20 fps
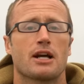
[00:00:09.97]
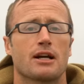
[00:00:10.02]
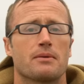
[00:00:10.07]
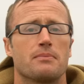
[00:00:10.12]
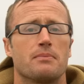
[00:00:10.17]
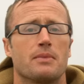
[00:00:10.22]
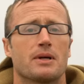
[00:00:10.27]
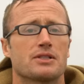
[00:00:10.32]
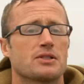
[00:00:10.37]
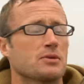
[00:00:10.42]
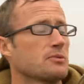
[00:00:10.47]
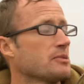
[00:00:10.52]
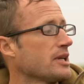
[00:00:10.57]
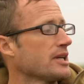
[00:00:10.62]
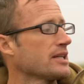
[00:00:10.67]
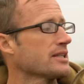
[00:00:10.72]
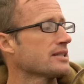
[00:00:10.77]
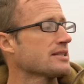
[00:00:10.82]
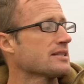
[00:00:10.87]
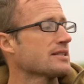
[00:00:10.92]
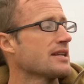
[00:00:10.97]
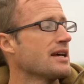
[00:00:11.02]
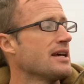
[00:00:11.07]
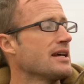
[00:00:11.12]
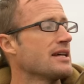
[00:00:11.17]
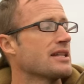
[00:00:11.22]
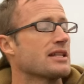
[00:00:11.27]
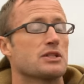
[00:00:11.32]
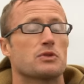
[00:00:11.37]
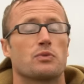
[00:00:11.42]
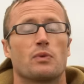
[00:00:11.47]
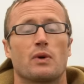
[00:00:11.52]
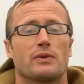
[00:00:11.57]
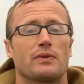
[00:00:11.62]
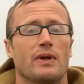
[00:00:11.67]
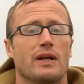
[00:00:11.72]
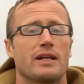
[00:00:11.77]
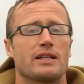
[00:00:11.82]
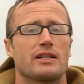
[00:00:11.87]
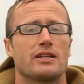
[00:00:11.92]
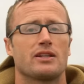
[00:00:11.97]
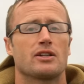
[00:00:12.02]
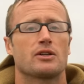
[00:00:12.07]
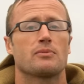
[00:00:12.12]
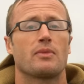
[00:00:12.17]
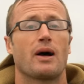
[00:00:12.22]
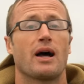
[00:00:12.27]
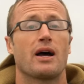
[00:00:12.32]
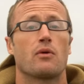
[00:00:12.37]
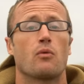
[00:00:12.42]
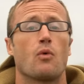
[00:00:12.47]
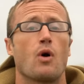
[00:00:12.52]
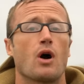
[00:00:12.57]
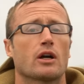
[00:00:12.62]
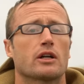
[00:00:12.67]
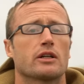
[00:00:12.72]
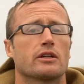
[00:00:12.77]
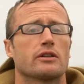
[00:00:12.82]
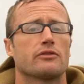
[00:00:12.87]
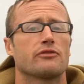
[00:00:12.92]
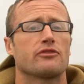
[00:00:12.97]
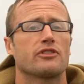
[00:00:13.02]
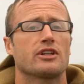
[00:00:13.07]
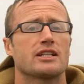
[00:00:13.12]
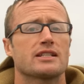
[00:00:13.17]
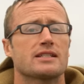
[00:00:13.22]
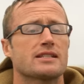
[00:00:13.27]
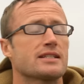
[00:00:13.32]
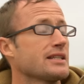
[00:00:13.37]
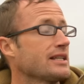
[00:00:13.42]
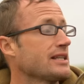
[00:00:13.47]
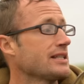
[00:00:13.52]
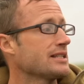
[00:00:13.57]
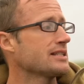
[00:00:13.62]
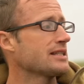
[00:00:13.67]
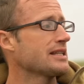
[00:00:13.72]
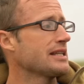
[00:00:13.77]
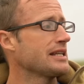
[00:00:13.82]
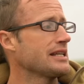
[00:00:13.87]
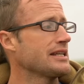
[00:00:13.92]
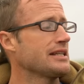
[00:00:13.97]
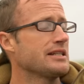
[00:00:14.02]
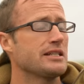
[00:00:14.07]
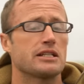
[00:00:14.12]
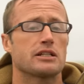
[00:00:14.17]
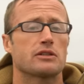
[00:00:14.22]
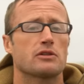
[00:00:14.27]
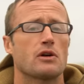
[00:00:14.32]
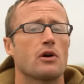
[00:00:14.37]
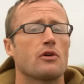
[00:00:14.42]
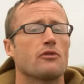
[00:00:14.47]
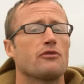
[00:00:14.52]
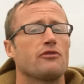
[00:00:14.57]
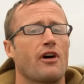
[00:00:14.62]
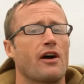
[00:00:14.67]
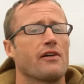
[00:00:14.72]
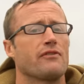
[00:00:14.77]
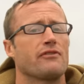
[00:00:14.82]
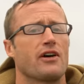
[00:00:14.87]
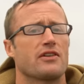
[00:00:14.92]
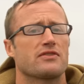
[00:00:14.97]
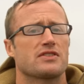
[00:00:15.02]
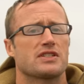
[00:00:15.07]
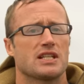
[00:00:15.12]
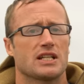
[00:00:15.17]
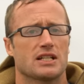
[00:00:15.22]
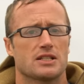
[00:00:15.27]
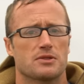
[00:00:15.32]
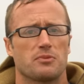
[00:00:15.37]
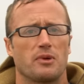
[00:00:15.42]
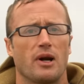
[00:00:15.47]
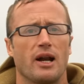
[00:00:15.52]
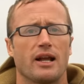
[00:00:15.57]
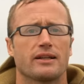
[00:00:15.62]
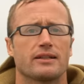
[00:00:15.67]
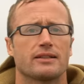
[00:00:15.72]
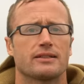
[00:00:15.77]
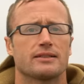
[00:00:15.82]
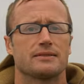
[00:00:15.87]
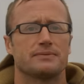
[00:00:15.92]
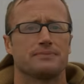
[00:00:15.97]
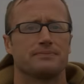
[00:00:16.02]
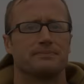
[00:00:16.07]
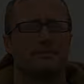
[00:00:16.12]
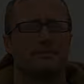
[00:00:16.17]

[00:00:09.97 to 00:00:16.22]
talking muzzle brakes. This one right here by Walker Defense. It is the Nero 556 brake.